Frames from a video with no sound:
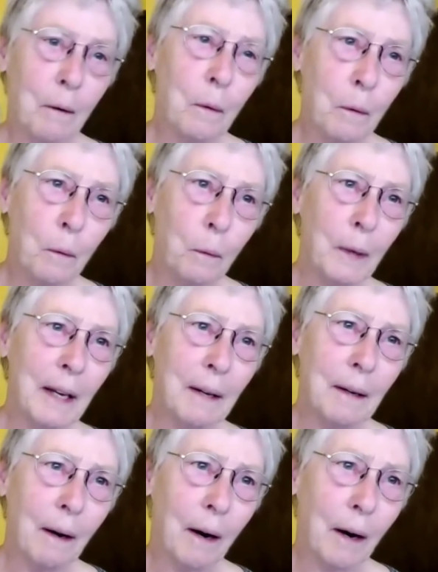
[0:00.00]

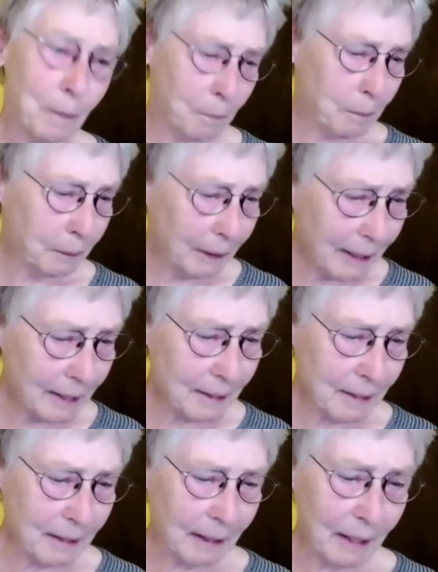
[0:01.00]
We are
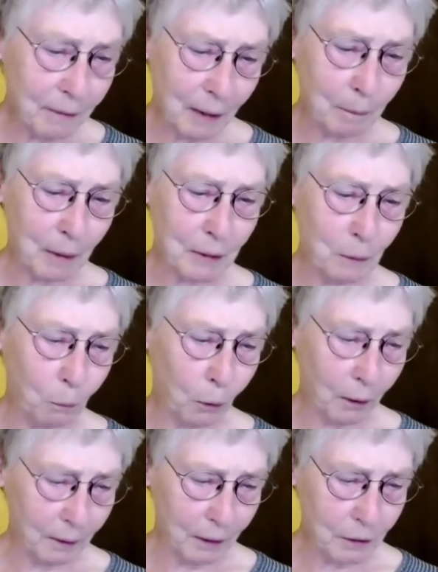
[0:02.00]
pleased to give him this
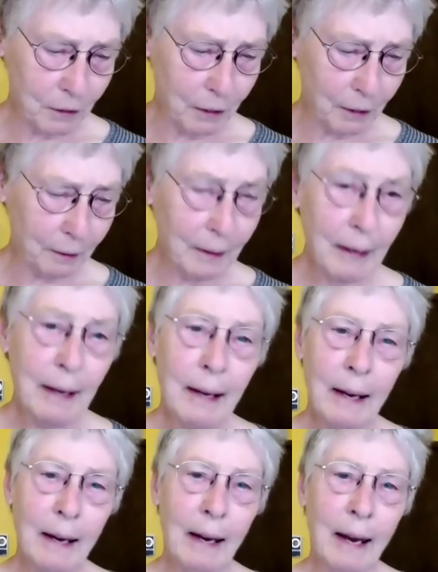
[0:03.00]
award this year
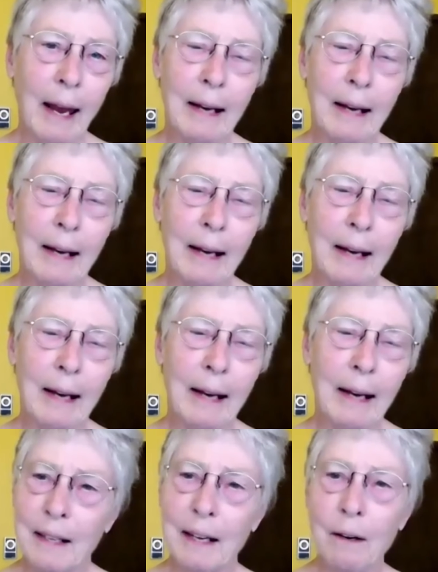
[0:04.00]
and
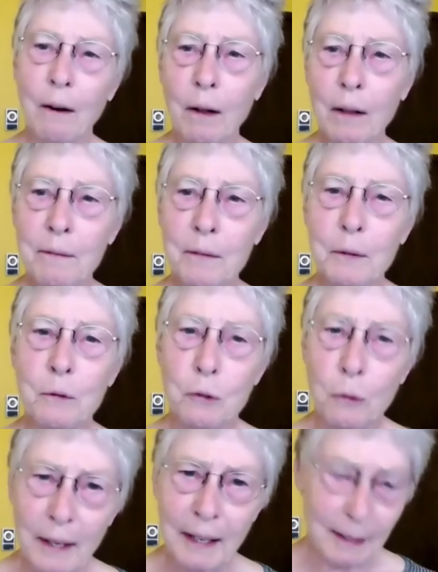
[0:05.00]
ask that all of you
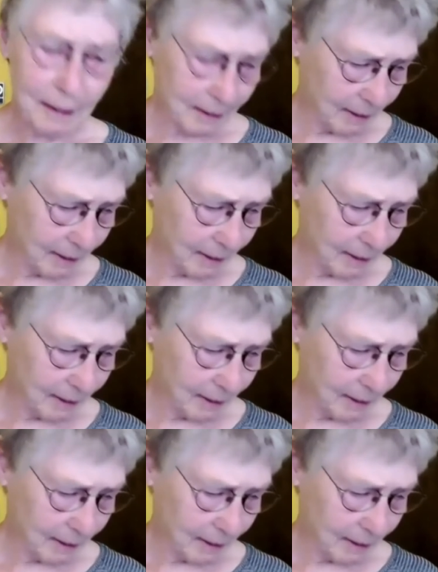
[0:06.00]
join us